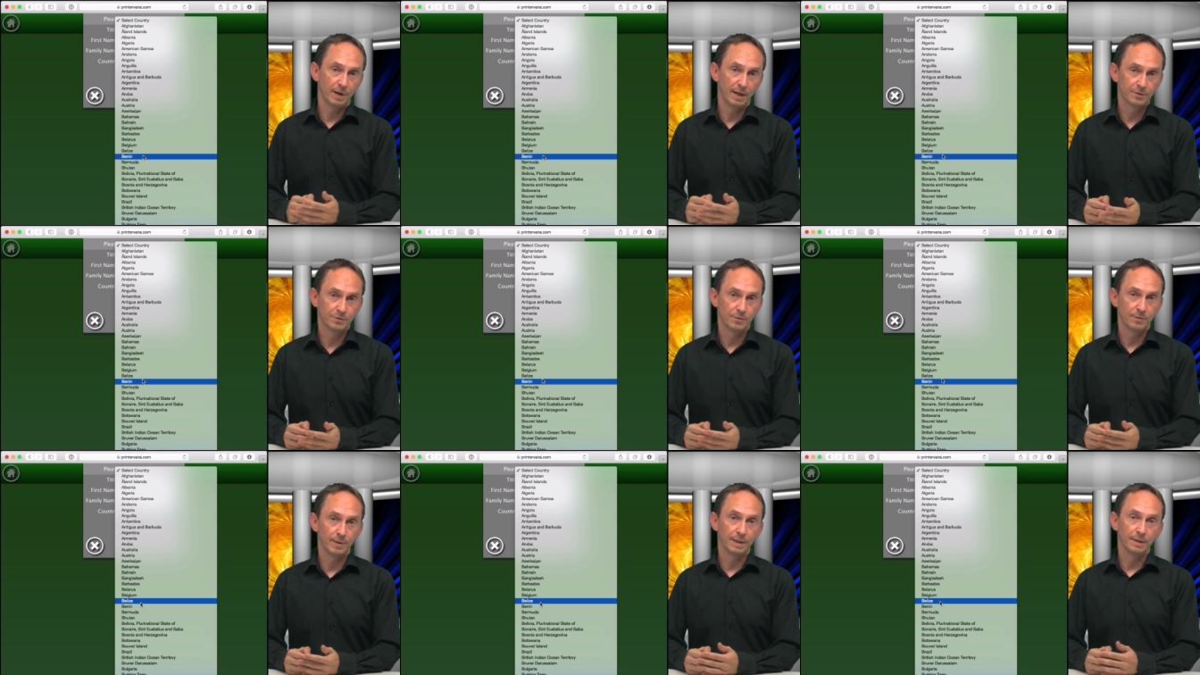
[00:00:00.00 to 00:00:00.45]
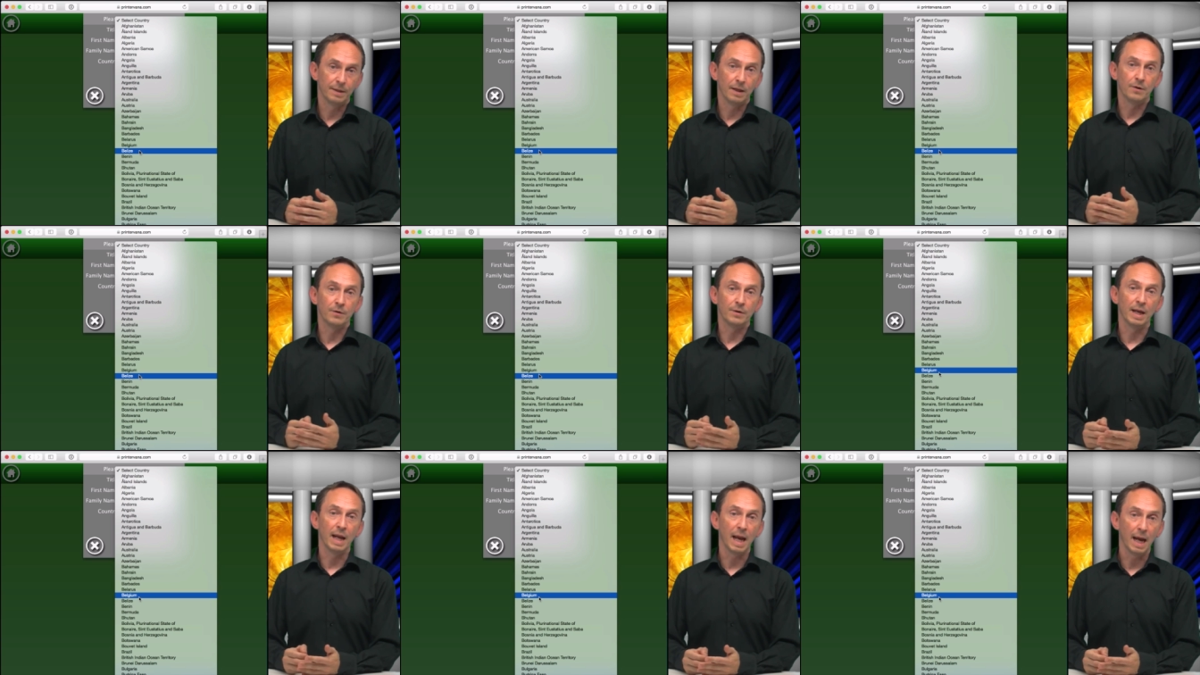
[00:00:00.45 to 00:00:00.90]
entering
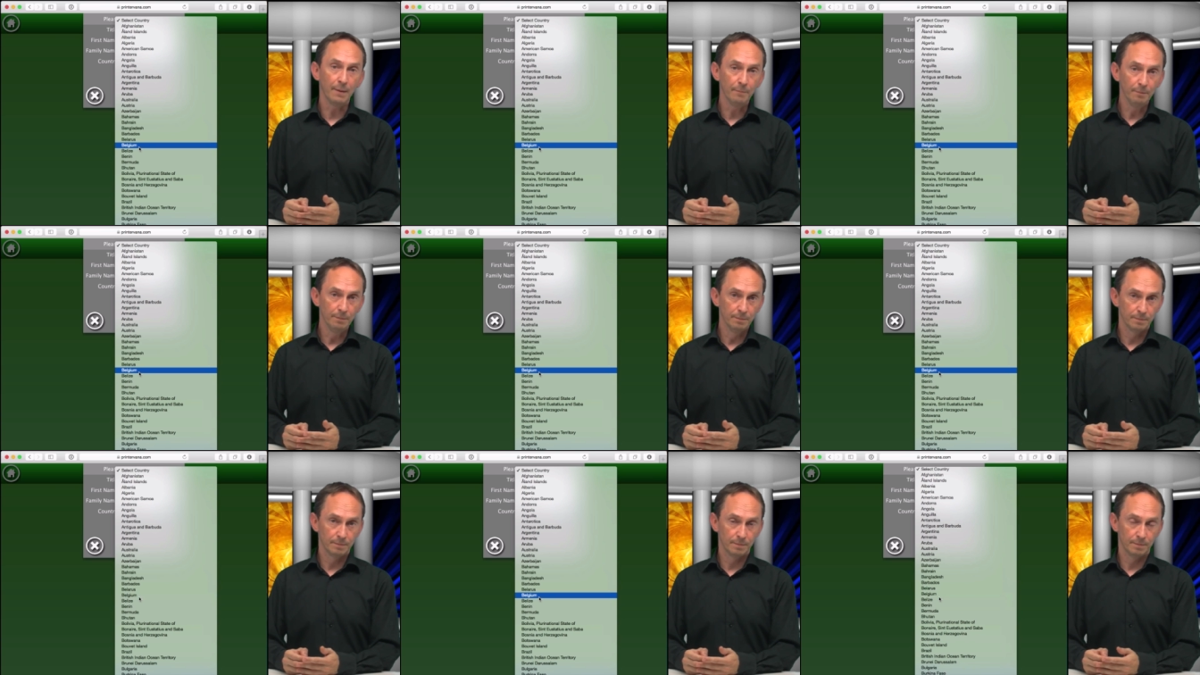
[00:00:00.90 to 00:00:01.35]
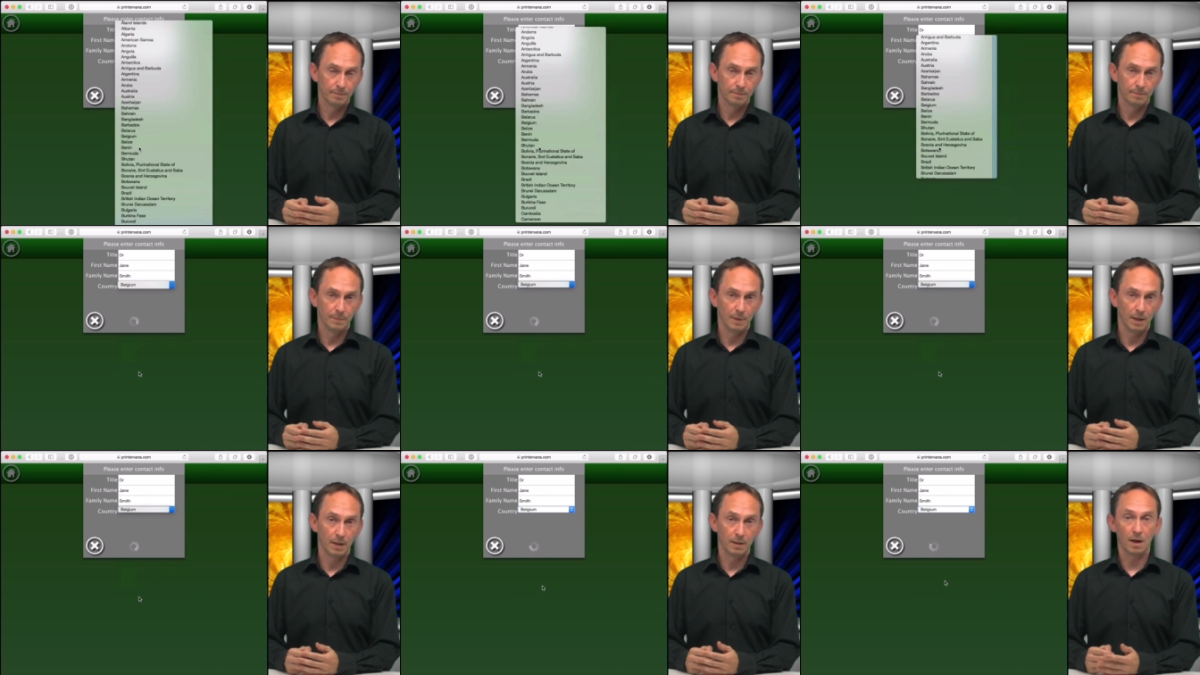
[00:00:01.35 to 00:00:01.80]
their name
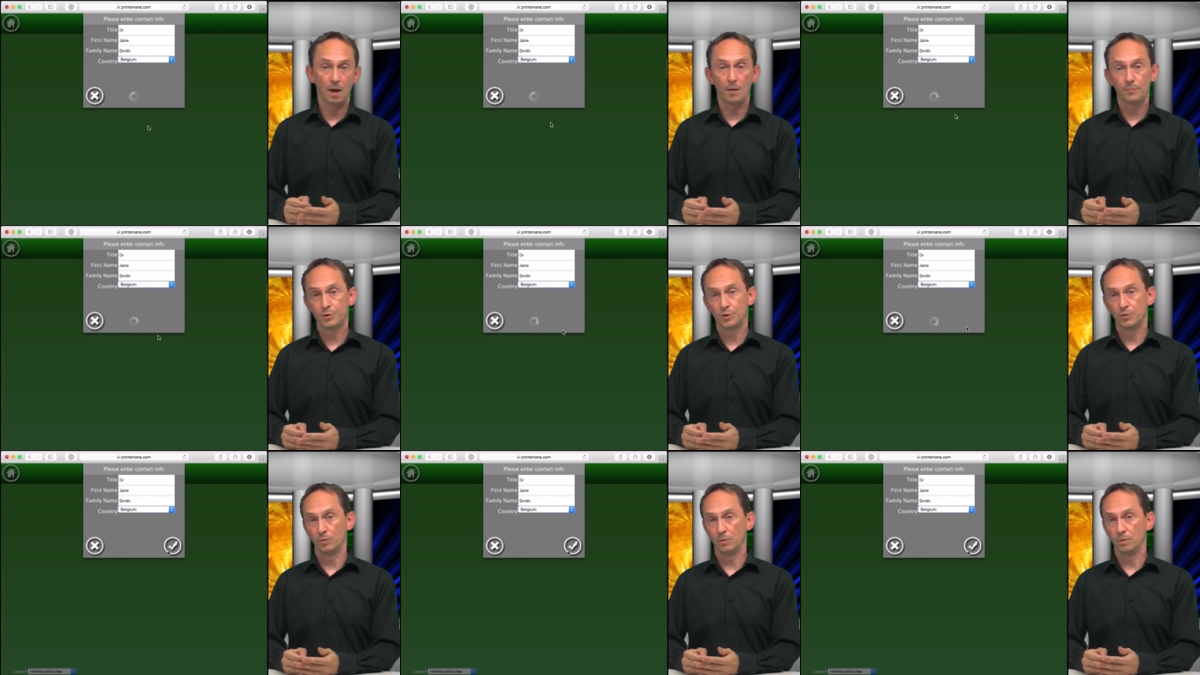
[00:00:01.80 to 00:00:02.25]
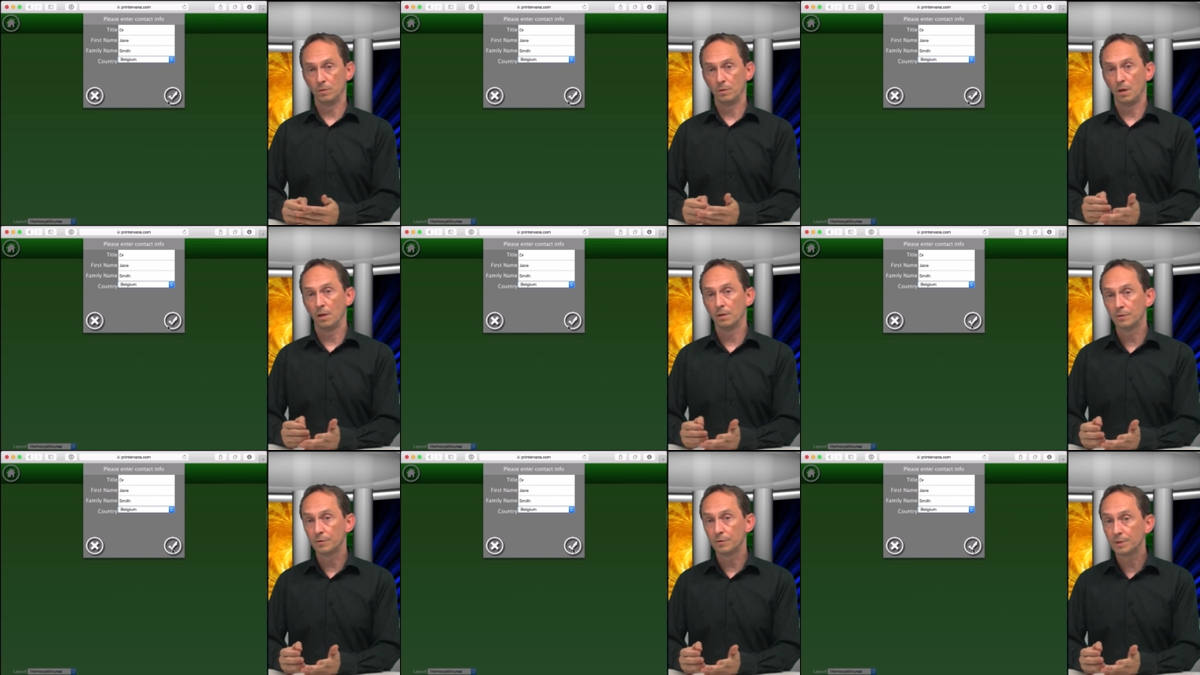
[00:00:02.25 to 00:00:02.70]
and optional
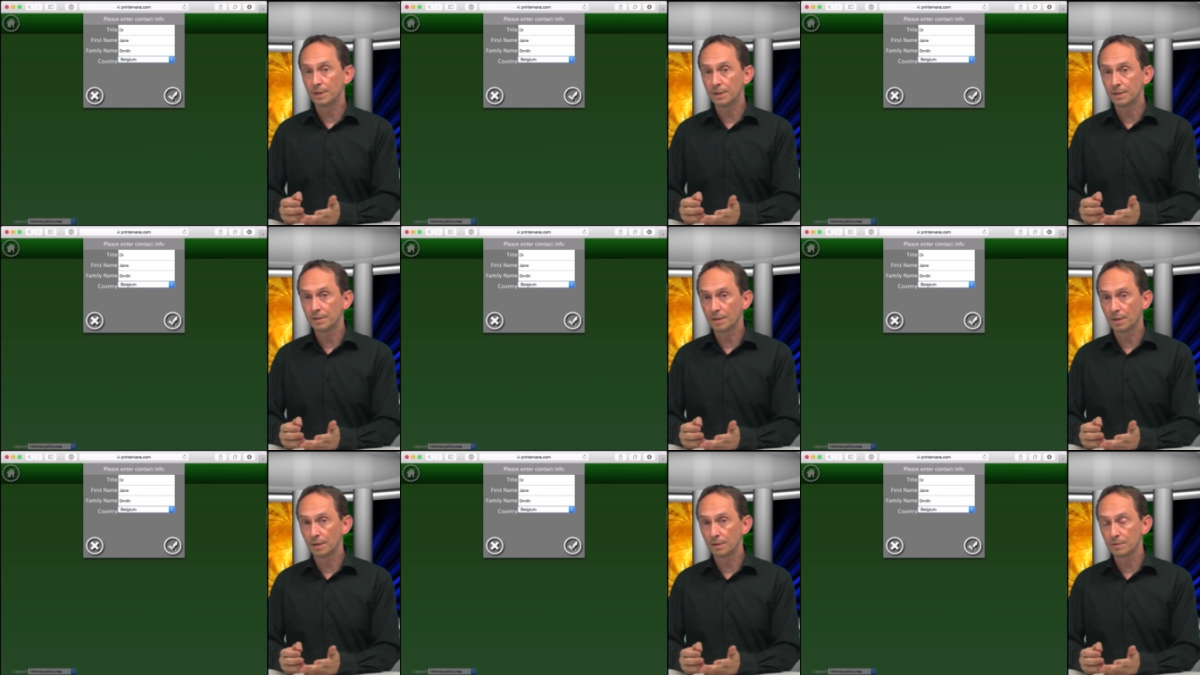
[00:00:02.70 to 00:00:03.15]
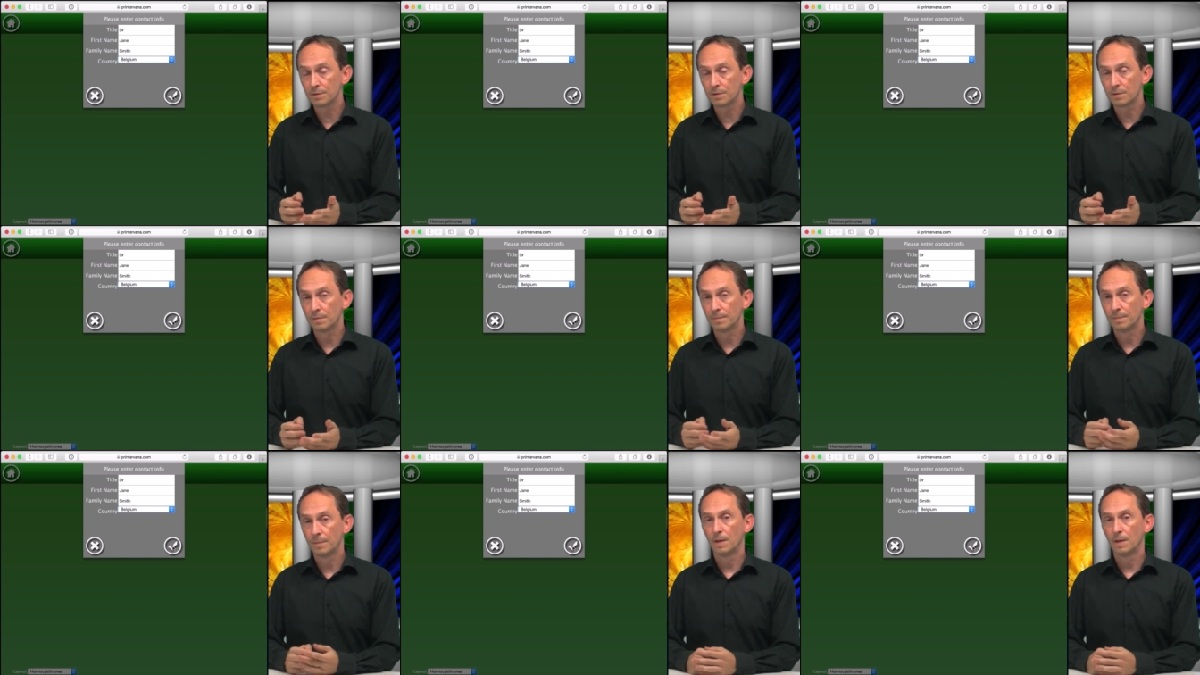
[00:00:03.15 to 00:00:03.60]
other
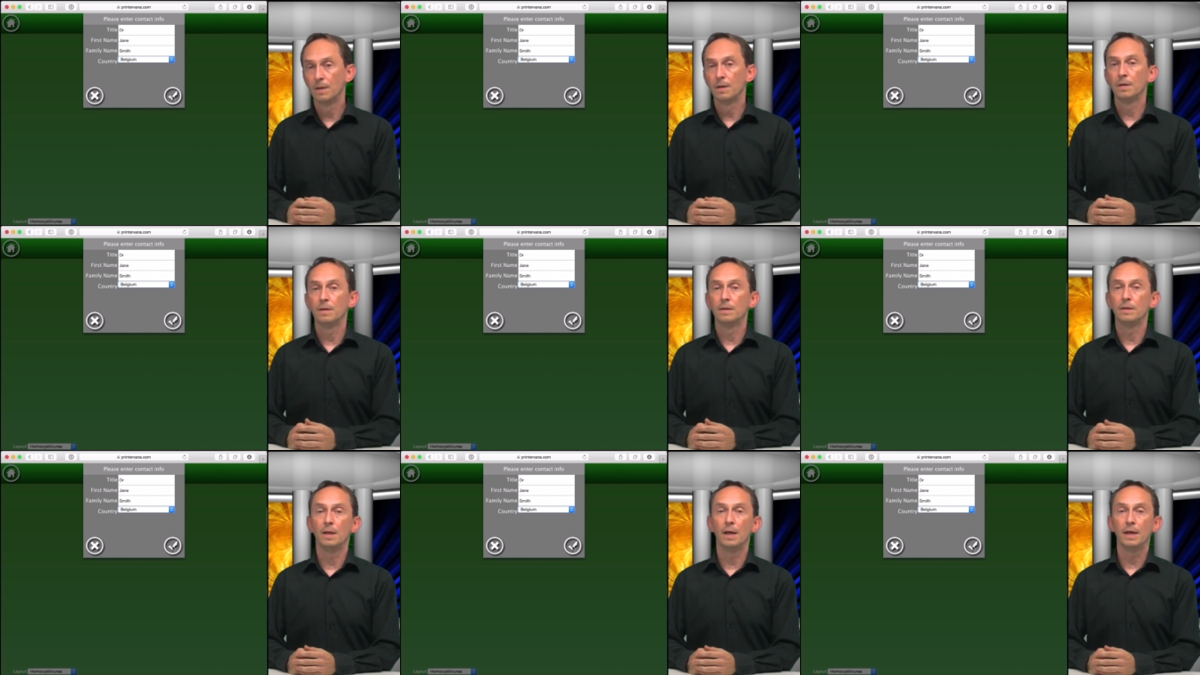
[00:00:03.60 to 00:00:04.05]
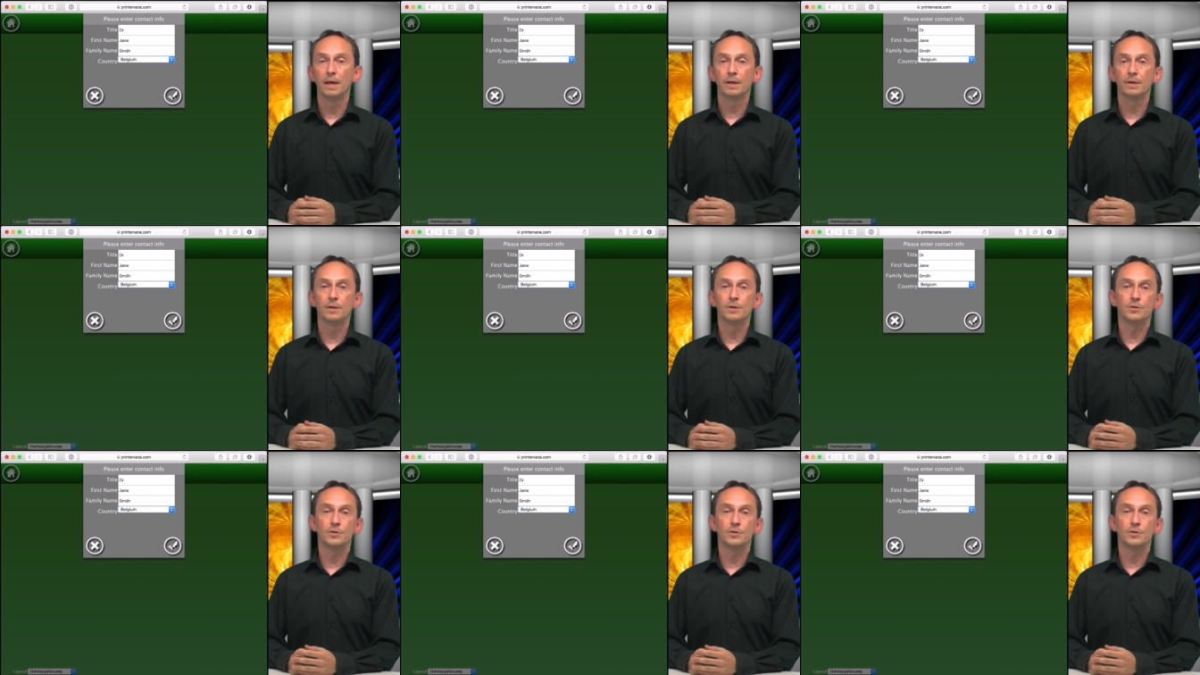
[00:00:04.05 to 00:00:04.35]
details, they can